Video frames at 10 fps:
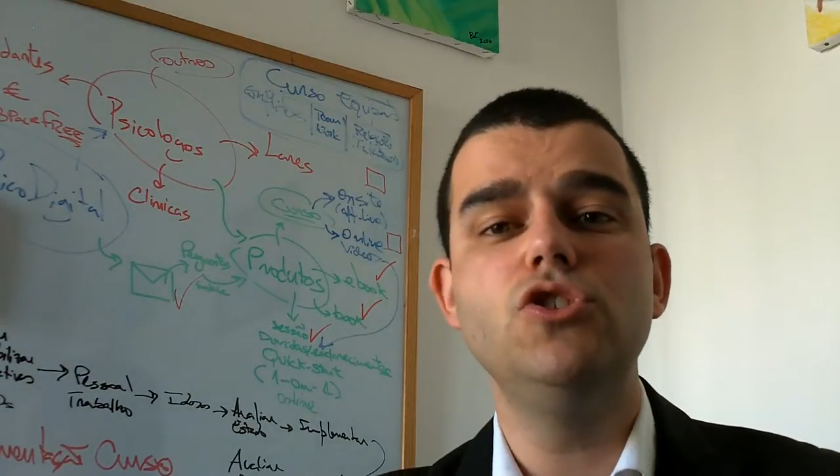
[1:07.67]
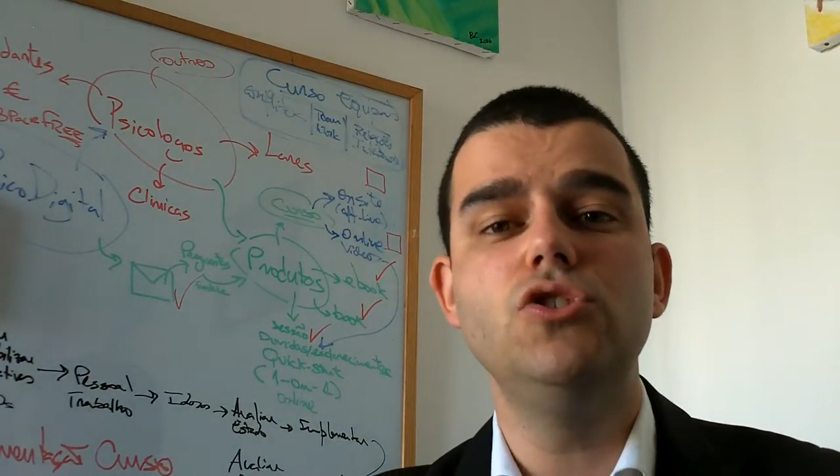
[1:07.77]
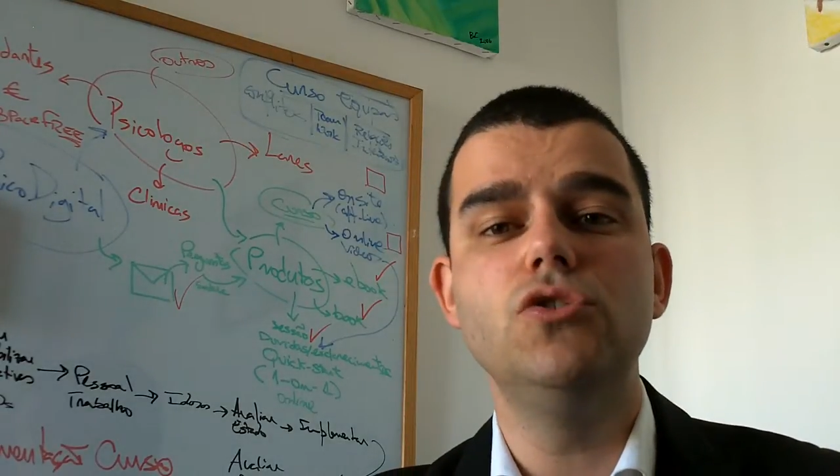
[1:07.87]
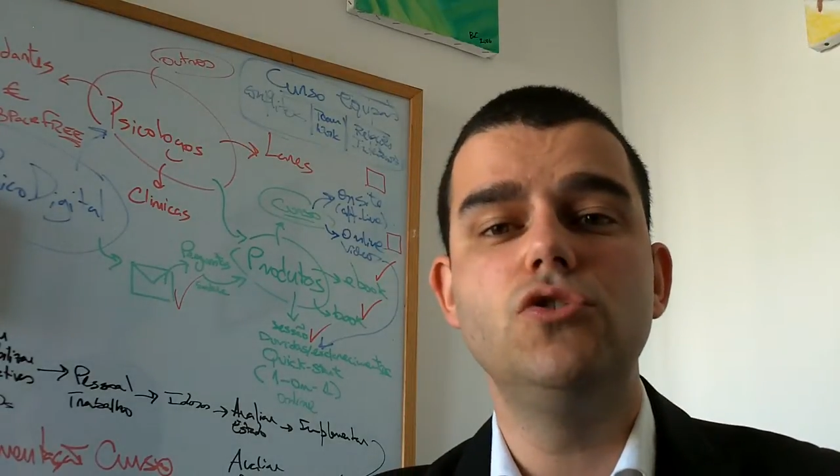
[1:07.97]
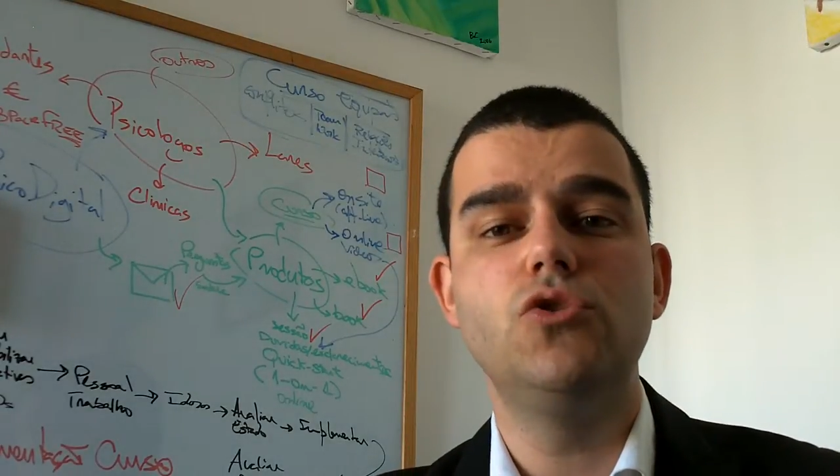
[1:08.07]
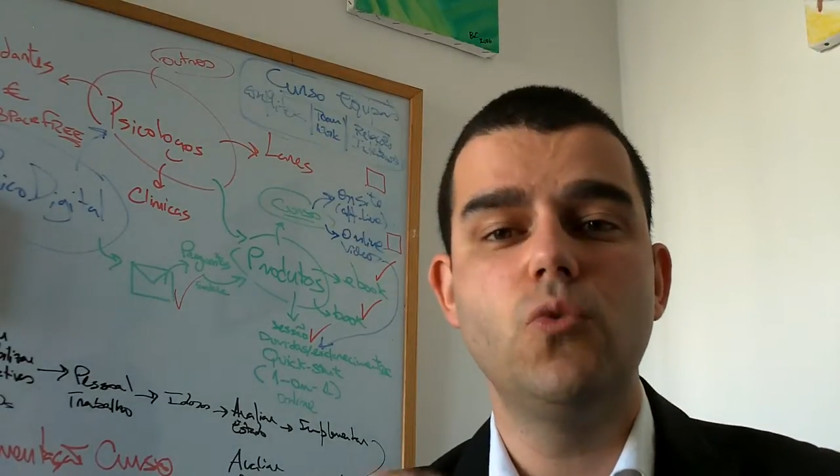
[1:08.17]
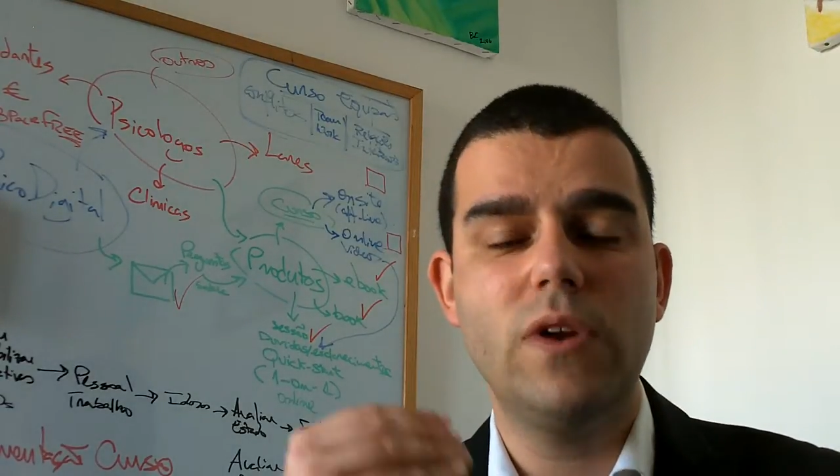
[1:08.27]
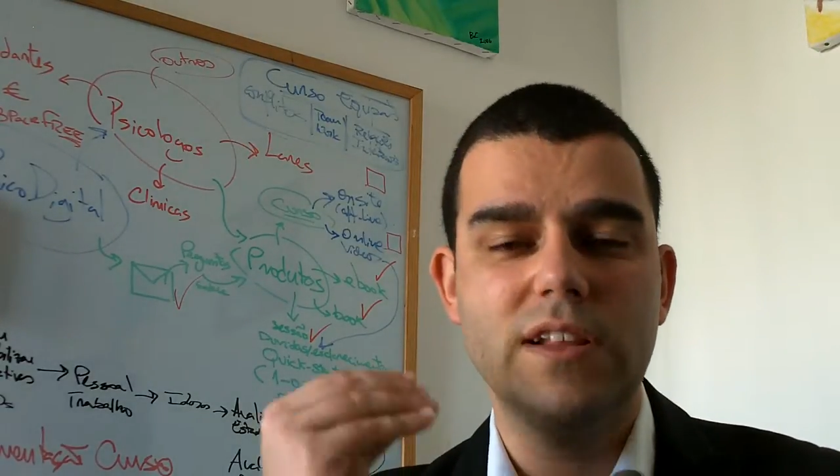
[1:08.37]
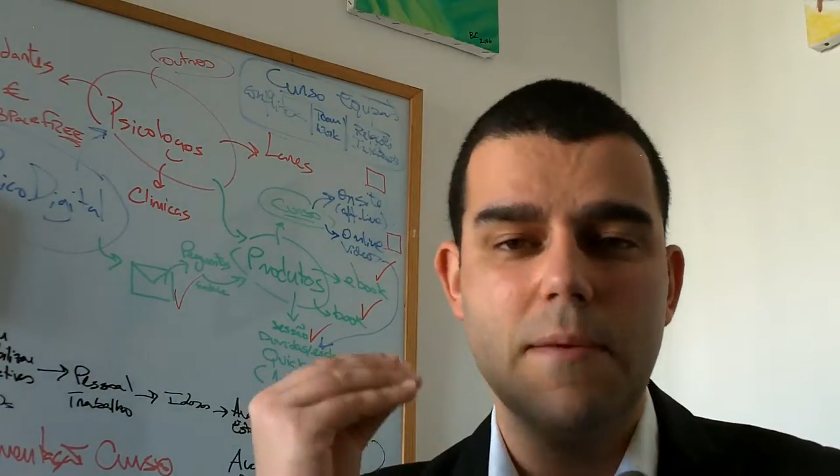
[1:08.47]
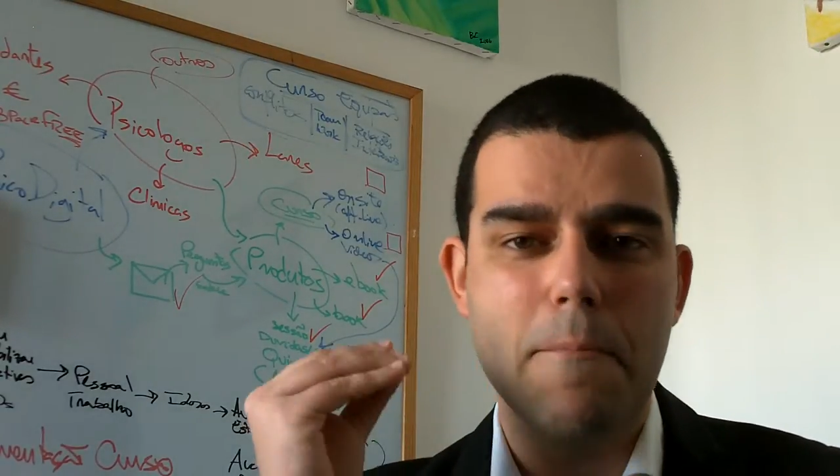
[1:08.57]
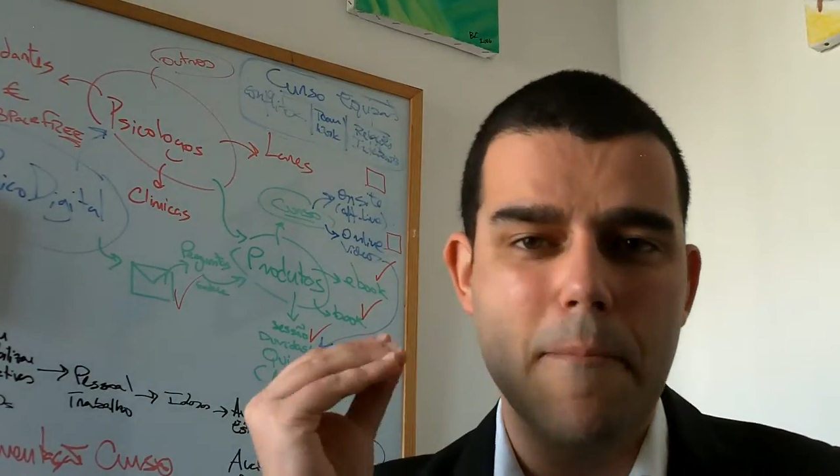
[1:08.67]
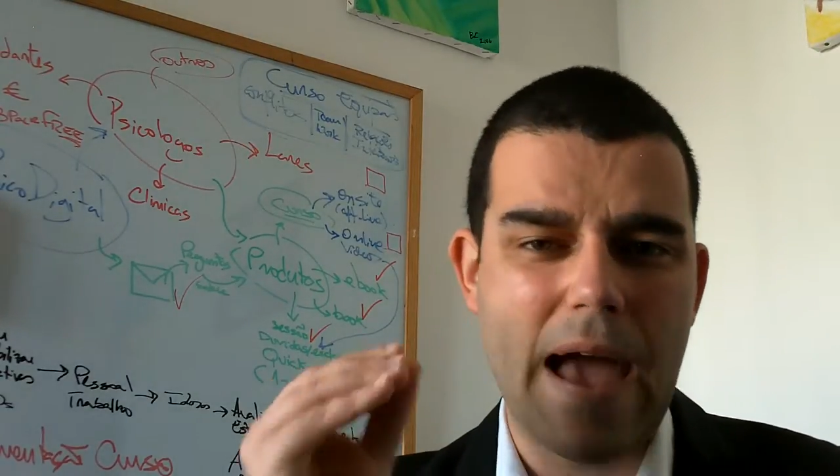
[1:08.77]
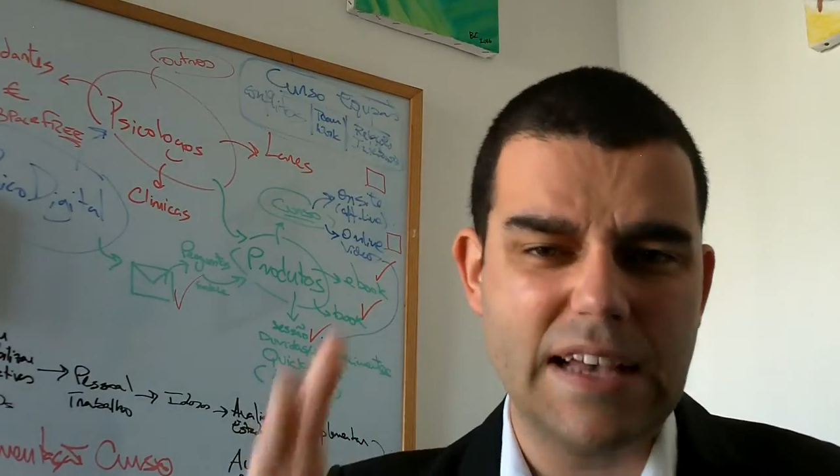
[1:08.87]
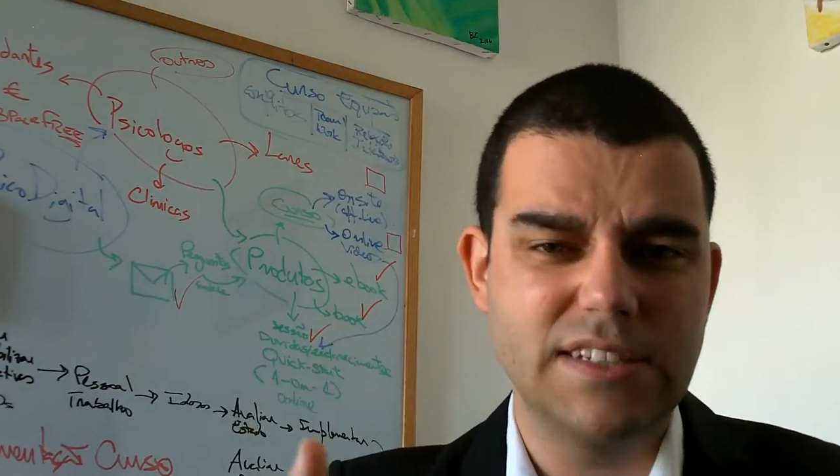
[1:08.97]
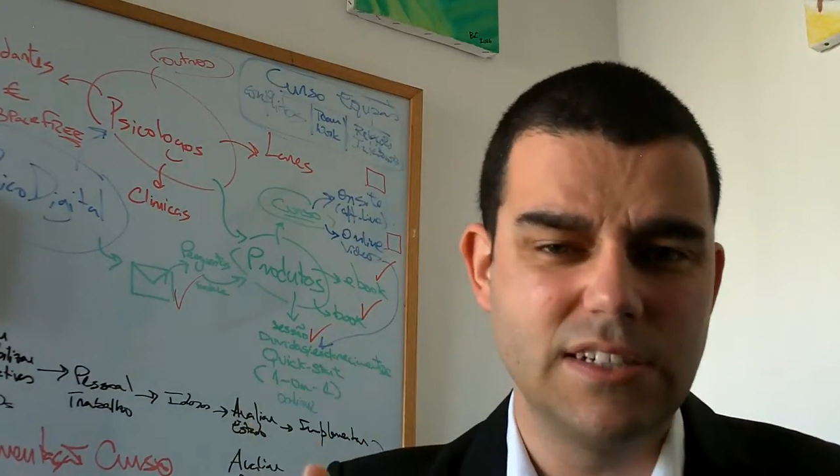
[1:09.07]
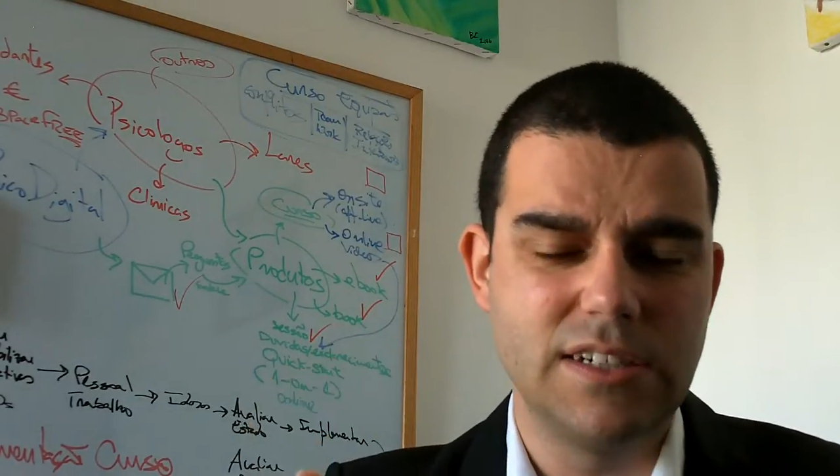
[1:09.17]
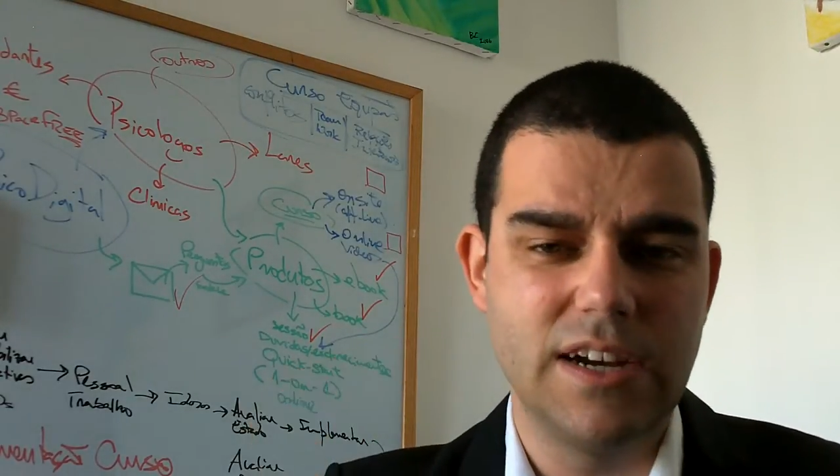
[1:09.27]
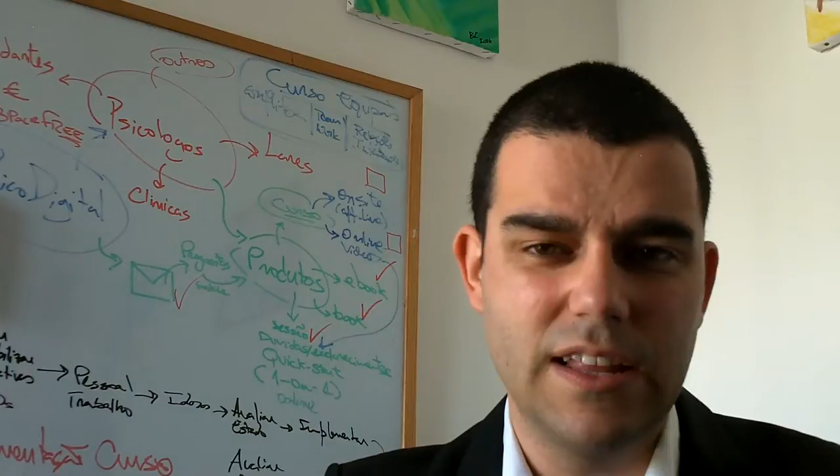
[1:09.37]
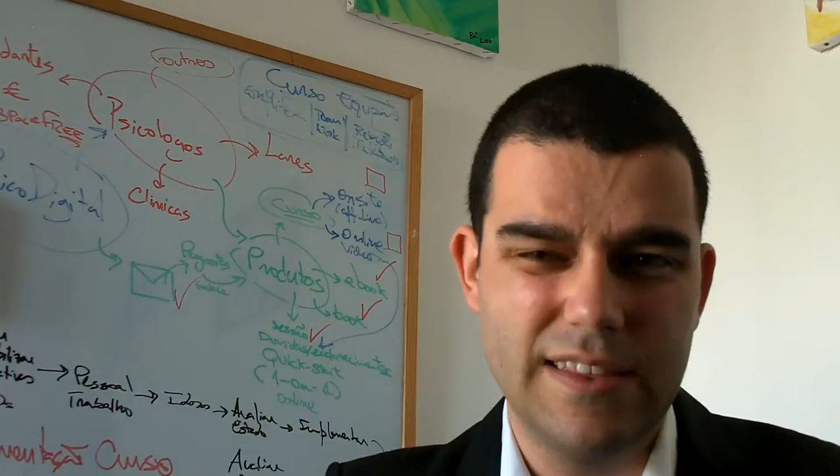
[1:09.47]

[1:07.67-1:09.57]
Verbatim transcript: you to really master